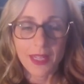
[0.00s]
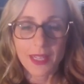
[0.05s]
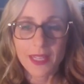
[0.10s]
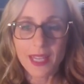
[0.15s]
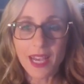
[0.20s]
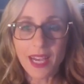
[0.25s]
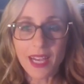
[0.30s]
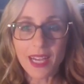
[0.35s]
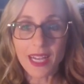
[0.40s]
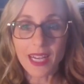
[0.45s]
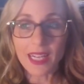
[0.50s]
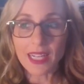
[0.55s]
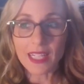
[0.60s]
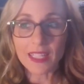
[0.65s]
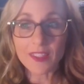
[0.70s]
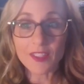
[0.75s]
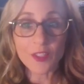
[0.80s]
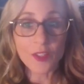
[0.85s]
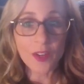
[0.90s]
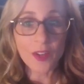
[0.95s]
Yeah,
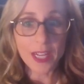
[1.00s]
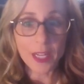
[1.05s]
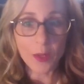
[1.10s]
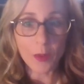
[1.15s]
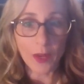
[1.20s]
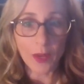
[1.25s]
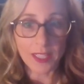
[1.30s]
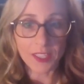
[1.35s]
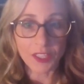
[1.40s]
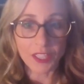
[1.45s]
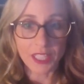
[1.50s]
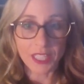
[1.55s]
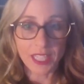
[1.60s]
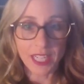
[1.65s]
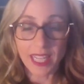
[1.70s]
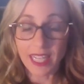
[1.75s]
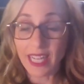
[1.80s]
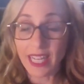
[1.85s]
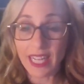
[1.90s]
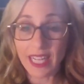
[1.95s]
it's a great
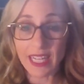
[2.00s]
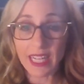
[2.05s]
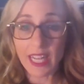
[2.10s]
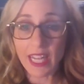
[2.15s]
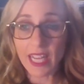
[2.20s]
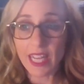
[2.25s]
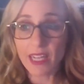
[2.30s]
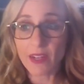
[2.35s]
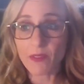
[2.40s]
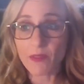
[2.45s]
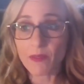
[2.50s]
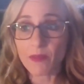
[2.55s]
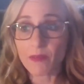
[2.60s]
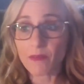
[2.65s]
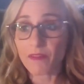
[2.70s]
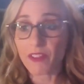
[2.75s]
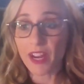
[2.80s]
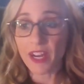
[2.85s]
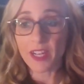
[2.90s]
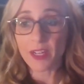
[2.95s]
question. And in
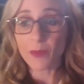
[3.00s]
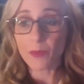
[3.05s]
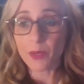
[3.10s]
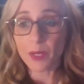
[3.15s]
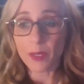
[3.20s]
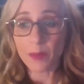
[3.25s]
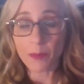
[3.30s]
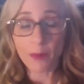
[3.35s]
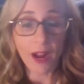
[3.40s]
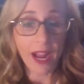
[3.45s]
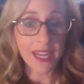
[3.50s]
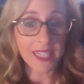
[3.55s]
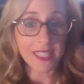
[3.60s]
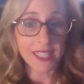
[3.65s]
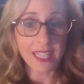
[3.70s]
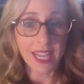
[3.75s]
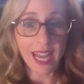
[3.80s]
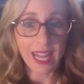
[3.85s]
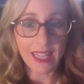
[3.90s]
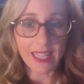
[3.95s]
very real
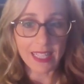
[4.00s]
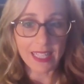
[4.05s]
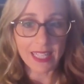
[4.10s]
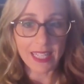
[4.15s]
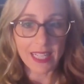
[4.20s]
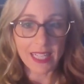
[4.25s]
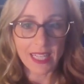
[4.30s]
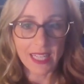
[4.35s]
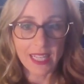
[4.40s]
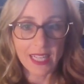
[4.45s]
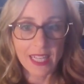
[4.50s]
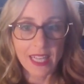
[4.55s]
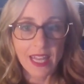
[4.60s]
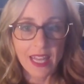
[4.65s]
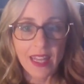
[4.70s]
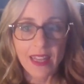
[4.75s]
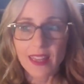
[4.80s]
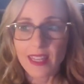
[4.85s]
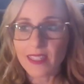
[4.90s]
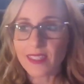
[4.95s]
practicality,
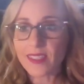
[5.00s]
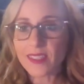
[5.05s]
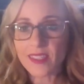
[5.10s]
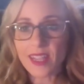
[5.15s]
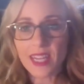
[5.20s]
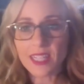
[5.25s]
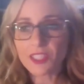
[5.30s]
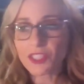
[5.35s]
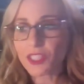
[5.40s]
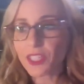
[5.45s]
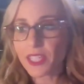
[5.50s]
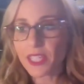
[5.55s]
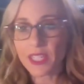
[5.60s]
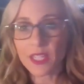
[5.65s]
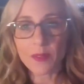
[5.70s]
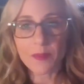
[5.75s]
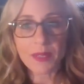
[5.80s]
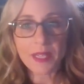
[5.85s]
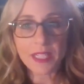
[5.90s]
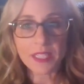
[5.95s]
this is actually
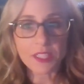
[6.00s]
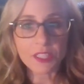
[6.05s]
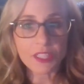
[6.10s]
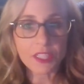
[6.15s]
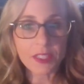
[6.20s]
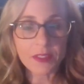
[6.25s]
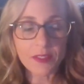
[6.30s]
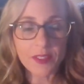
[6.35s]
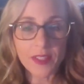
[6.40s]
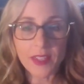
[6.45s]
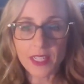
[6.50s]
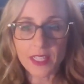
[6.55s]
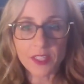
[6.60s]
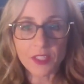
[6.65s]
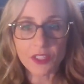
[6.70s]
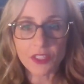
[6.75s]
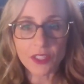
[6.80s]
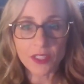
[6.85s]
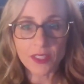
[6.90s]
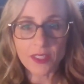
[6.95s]
going to be a shift that
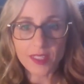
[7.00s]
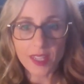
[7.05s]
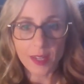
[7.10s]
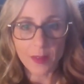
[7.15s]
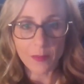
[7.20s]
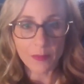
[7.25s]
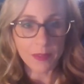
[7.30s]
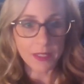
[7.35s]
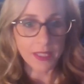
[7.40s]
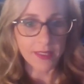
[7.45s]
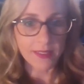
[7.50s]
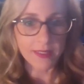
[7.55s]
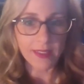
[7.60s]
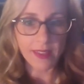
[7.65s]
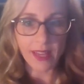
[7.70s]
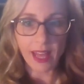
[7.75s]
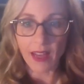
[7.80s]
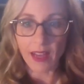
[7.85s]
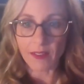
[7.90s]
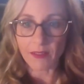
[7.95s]
insurance companies
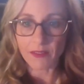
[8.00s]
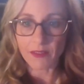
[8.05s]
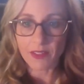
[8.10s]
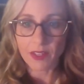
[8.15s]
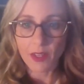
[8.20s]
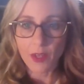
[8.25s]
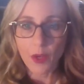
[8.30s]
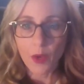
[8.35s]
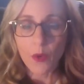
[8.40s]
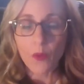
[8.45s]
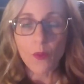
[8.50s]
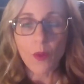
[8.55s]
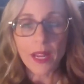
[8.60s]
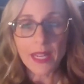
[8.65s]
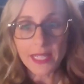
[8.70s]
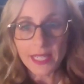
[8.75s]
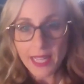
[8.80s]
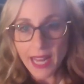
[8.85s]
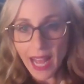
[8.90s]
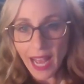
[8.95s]
love,
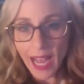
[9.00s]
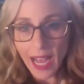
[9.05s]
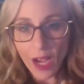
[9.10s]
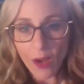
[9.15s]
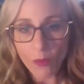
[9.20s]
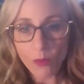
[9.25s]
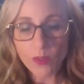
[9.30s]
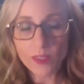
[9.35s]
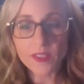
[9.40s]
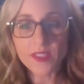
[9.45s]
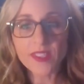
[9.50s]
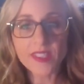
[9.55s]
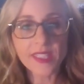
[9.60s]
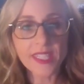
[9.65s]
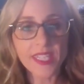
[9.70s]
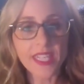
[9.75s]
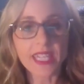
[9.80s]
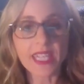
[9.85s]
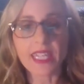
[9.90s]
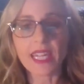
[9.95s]
Right now, we're
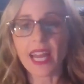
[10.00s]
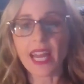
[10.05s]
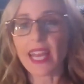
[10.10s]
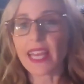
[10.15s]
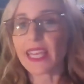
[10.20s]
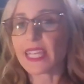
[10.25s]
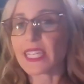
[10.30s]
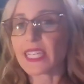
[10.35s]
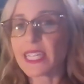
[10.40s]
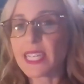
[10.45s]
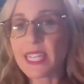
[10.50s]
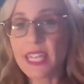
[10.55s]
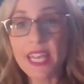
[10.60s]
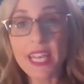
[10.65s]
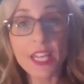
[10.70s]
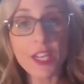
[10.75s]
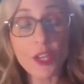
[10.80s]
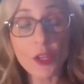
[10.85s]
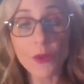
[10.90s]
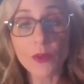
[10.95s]
seeing a
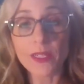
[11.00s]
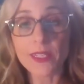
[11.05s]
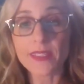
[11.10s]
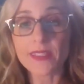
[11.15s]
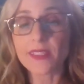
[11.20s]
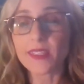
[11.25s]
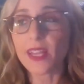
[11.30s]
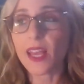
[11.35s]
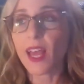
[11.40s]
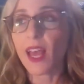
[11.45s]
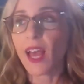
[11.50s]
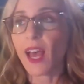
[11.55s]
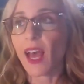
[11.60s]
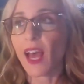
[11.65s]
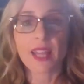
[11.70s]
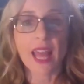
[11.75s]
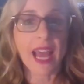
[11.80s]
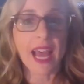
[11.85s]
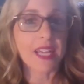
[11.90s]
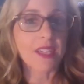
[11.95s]
continuous
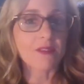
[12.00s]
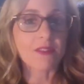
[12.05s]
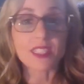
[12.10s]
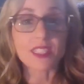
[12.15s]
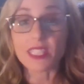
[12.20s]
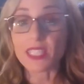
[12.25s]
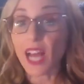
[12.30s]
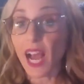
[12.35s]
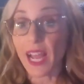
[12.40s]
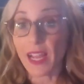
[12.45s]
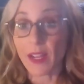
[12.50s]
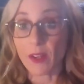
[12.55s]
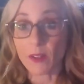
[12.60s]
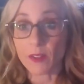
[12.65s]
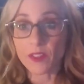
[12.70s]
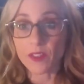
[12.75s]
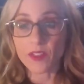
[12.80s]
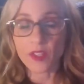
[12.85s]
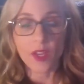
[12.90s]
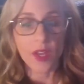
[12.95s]
lack of
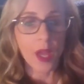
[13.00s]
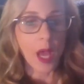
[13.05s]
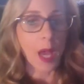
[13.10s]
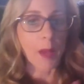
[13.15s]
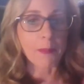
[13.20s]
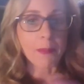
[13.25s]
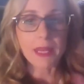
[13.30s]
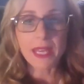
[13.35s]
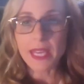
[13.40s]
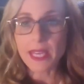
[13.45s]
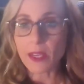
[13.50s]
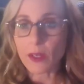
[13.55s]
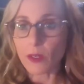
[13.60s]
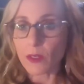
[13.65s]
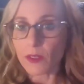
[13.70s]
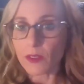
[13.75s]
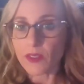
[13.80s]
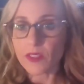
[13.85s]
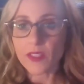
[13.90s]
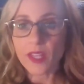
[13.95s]
denials,
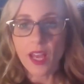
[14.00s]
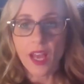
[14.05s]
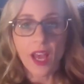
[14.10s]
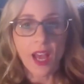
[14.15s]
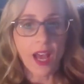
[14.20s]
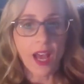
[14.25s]
appeals,